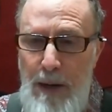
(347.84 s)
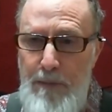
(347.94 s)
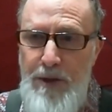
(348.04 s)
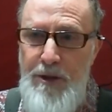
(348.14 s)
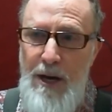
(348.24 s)

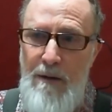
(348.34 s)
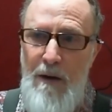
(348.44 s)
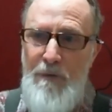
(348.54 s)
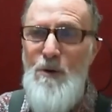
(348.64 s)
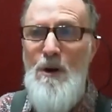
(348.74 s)
but then
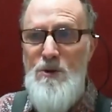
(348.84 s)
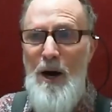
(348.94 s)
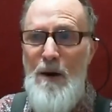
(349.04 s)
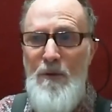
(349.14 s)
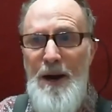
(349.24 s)
a few years
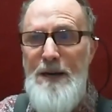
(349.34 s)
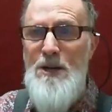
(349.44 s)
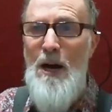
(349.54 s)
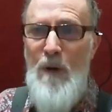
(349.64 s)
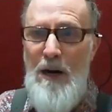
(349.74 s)
later, the next
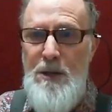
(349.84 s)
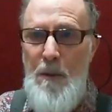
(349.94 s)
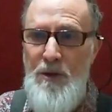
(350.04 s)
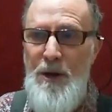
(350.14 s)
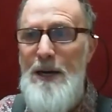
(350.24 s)
Antichrist
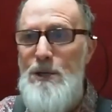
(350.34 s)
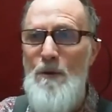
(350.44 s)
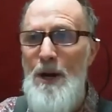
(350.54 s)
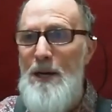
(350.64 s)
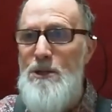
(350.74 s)
comes on, the next
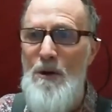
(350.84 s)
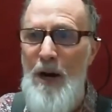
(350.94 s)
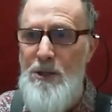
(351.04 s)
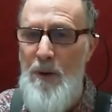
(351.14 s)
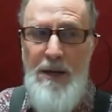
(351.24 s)
one.
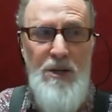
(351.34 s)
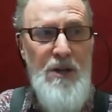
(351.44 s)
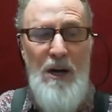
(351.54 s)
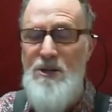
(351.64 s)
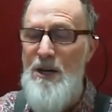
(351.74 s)
I just
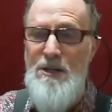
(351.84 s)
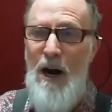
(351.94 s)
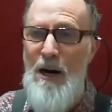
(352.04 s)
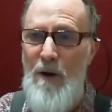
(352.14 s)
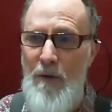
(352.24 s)
got sick and
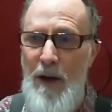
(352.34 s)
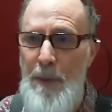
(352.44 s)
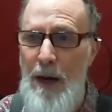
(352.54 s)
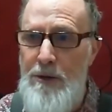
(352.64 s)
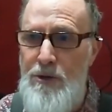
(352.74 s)
tired of all
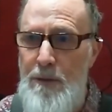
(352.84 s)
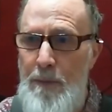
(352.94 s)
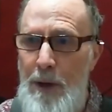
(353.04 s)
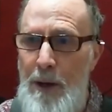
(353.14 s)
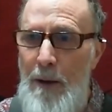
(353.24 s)
that mess.
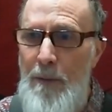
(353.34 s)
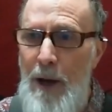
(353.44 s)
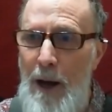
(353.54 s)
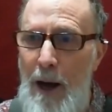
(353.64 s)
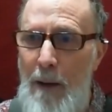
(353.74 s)

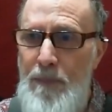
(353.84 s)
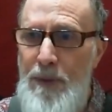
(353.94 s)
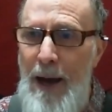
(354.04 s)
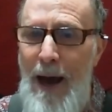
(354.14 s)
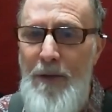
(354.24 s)

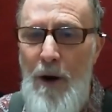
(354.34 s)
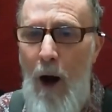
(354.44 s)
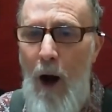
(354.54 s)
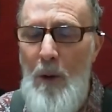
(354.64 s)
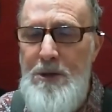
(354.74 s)
And they're
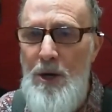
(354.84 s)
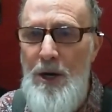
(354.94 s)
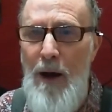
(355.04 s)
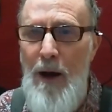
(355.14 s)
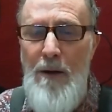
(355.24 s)
always
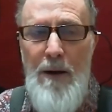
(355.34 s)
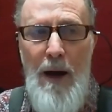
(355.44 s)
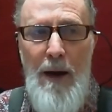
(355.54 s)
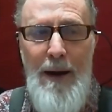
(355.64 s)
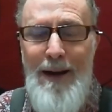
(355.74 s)
looking
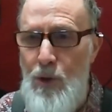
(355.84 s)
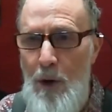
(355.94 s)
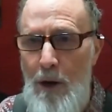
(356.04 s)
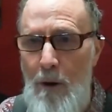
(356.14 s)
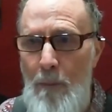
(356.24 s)
at
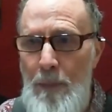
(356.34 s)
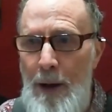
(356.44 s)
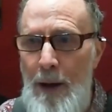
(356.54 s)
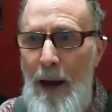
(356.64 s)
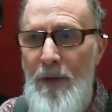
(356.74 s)
Israel
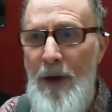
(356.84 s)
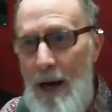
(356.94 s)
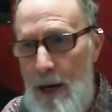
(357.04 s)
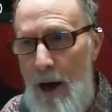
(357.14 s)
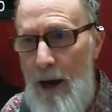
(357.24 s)
in the
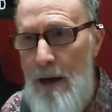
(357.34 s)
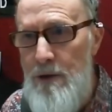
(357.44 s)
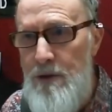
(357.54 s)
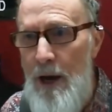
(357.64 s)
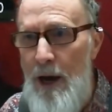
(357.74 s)

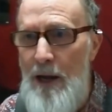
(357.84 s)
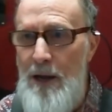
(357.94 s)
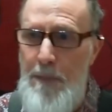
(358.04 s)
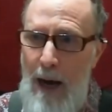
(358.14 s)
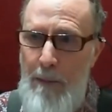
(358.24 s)
headlines in
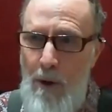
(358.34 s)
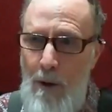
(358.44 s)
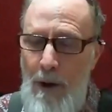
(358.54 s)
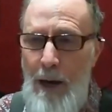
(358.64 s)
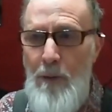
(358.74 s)
the
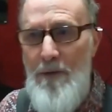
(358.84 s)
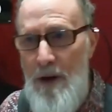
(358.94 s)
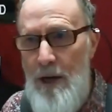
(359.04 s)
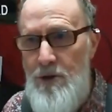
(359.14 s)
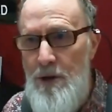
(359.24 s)
Bible and
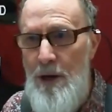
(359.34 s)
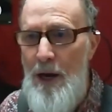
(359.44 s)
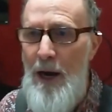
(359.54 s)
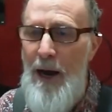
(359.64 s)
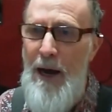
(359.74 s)
Revelation
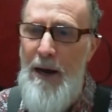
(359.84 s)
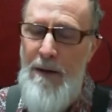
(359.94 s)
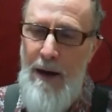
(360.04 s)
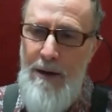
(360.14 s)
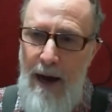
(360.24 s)

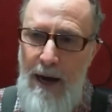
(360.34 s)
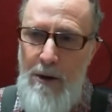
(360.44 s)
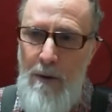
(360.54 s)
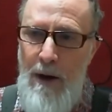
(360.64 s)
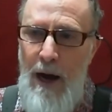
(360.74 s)
and
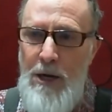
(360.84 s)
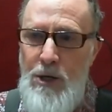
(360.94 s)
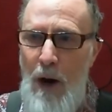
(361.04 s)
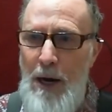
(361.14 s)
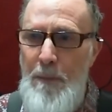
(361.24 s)
Daniel and
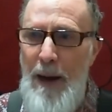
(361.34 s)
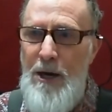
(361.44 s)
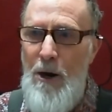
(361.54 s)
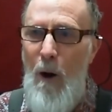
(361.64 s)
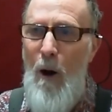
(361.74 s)
try to
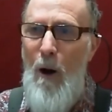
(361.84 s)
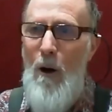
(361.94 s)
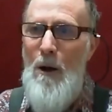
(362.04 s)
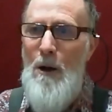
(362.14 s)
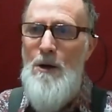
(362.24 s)
make it
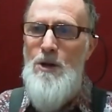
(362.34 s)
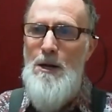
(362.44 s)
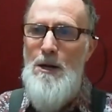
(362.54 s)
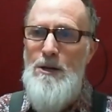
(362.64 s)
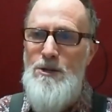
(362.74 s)
all
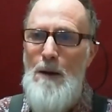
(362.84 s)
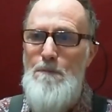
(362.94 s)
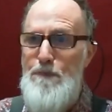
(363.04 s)
suddenly say,